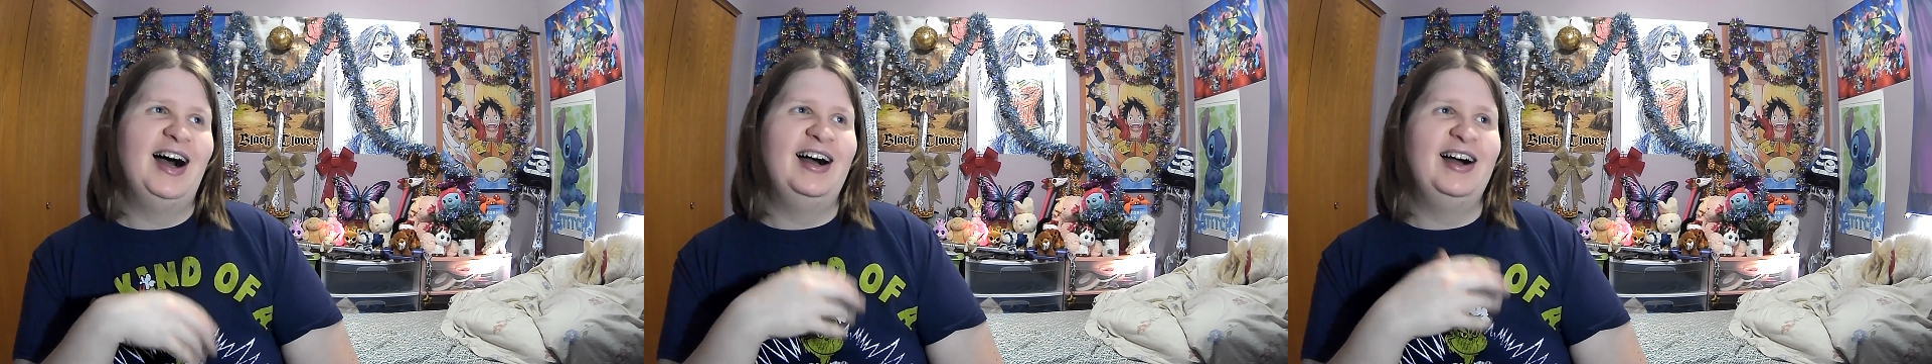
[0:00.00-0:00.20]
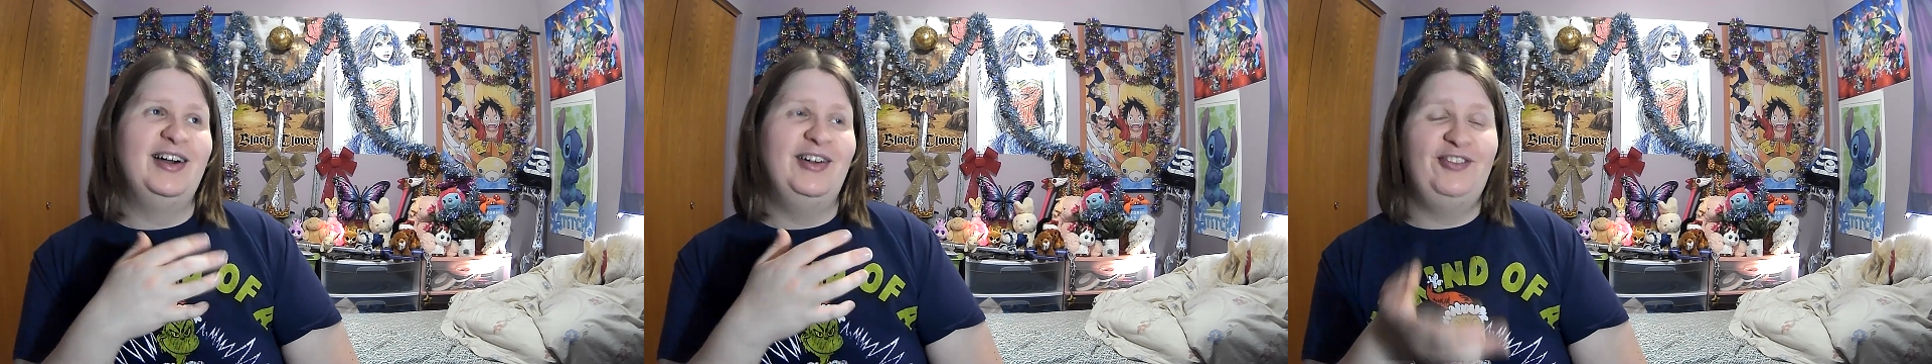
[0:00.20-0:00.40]

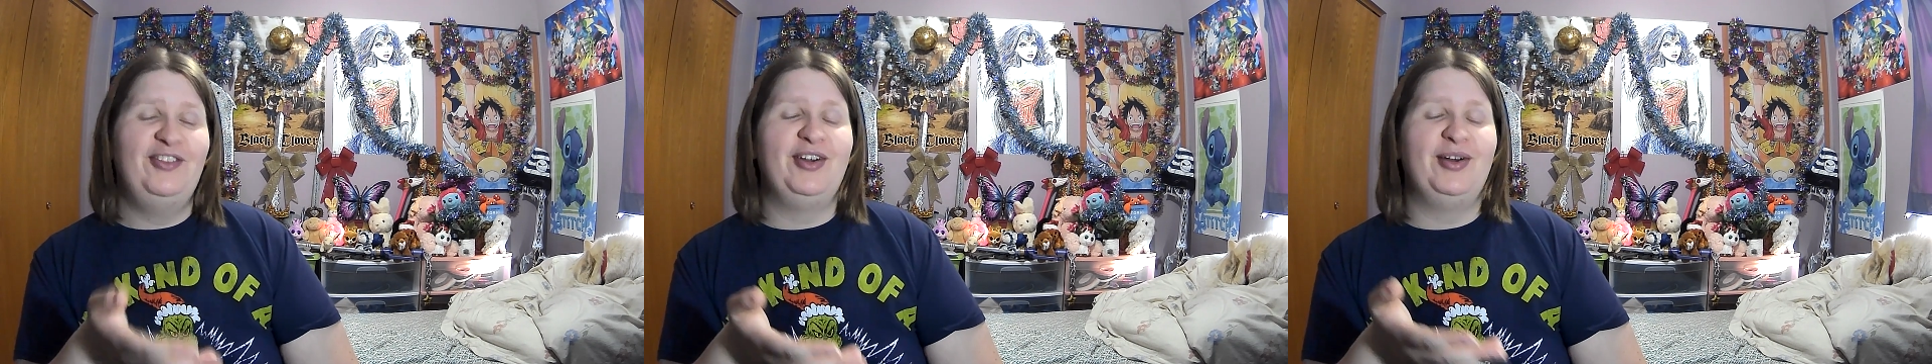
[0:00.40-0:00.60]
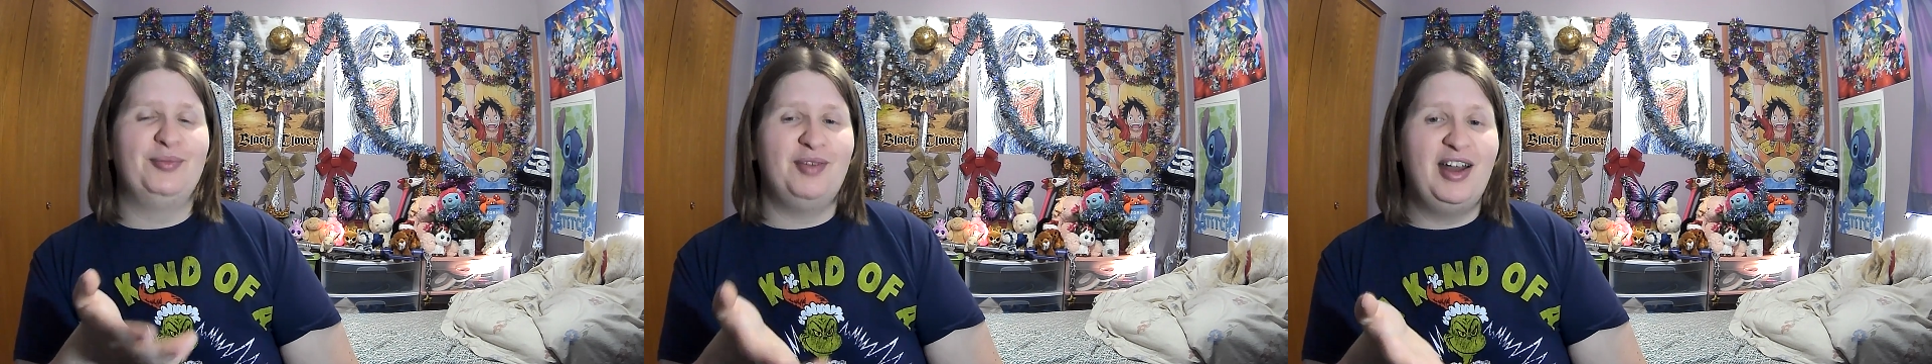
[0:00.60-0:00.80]
uh,
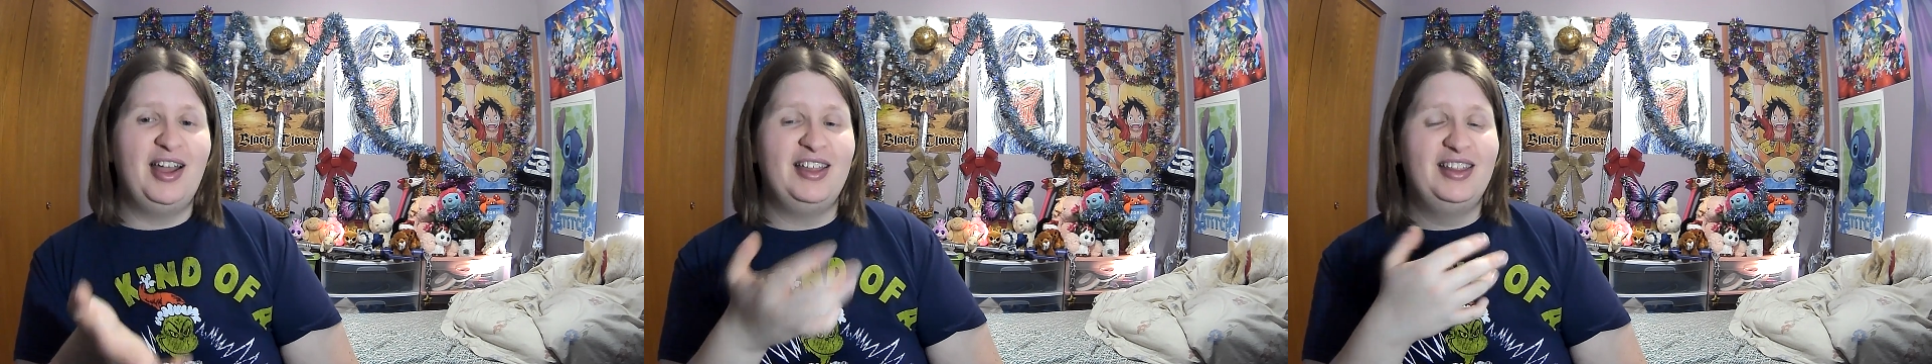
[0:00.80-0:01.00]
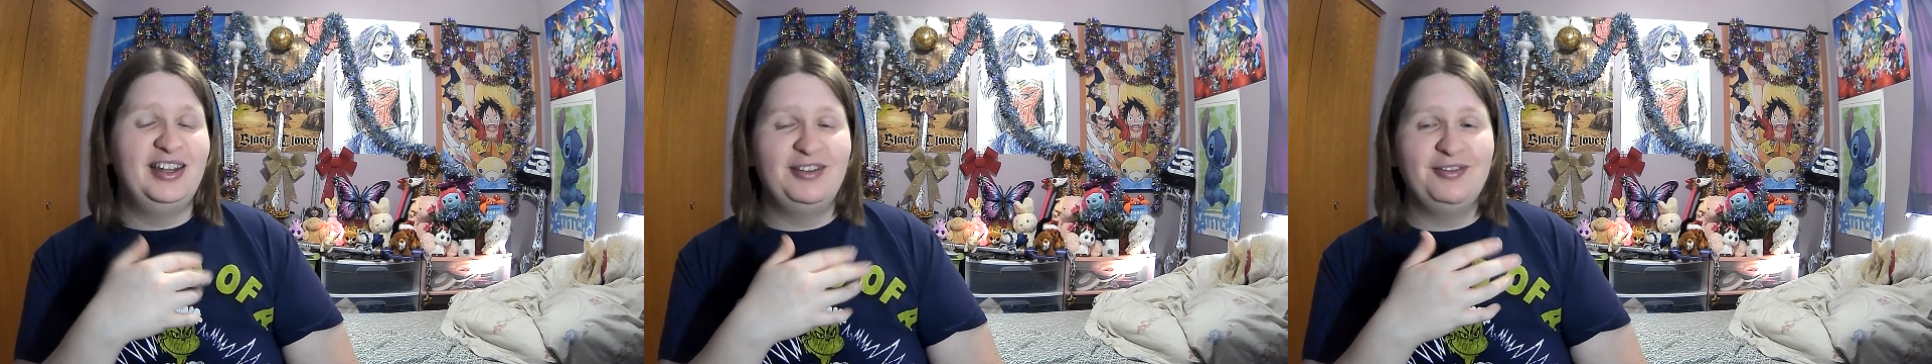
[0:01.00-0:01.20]
Film
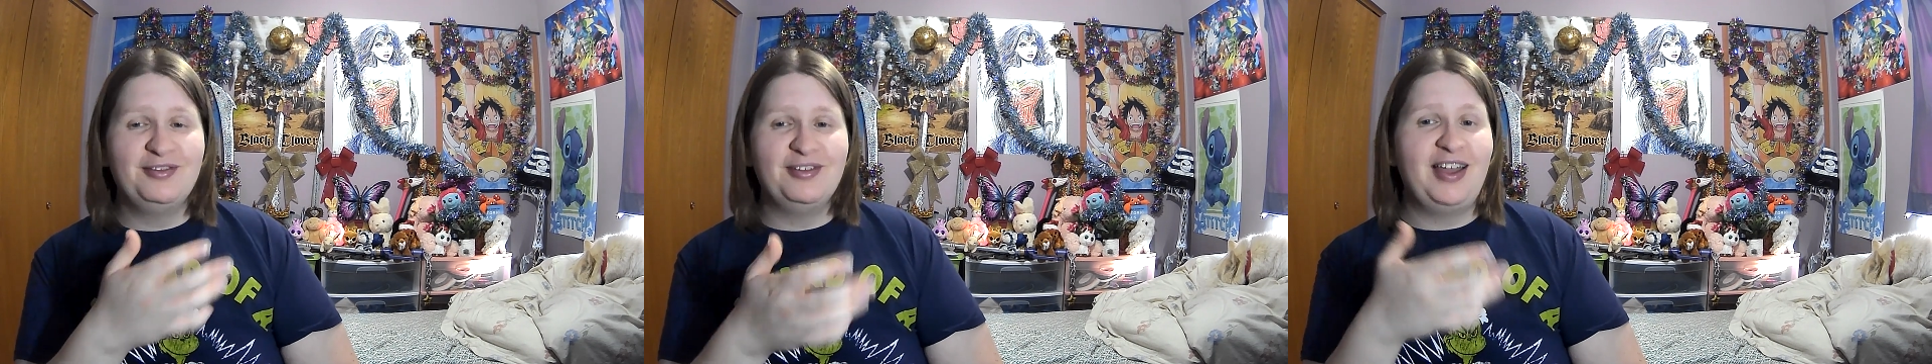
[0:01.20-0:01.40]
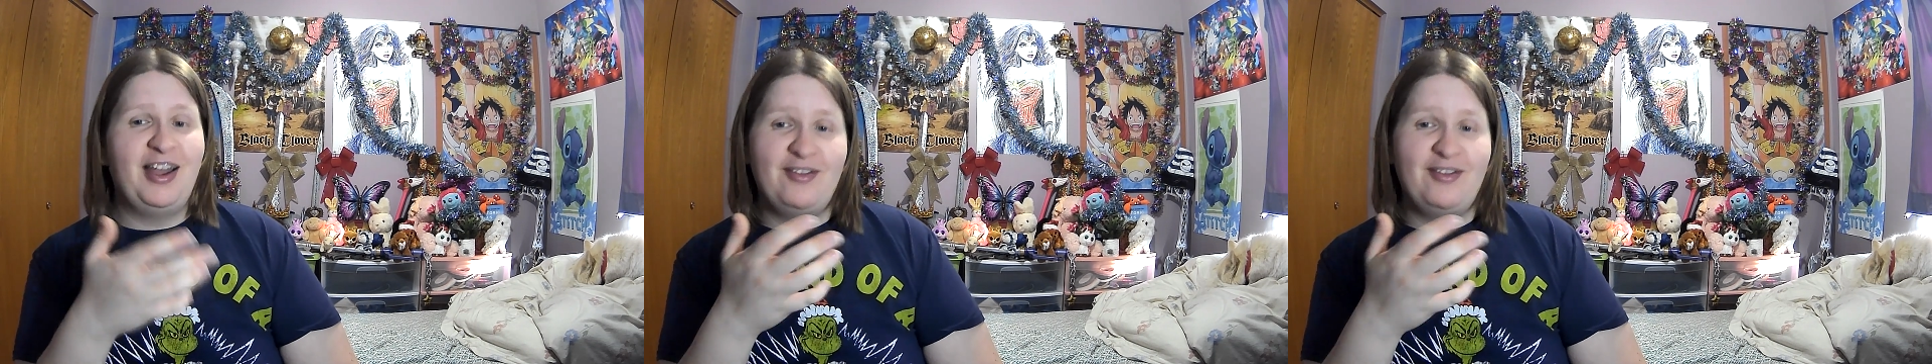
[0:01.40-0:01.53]
Red. They didn't really